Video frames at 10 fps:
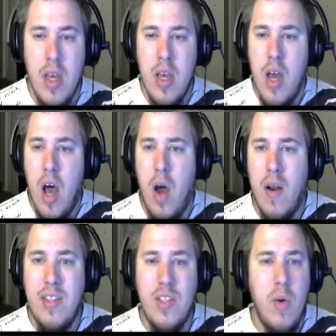Alright,
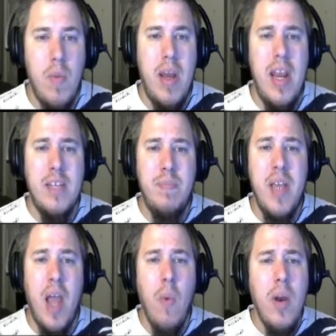so my next pick,
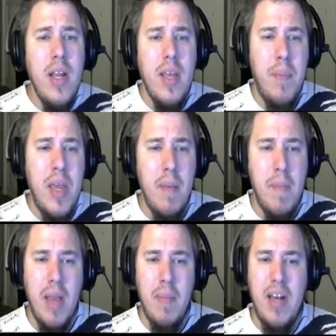I wanted to pick up
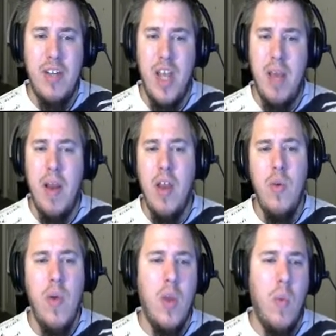Mega Metachamp, and I knew I
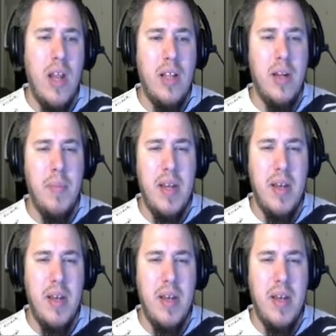could wait a little bit.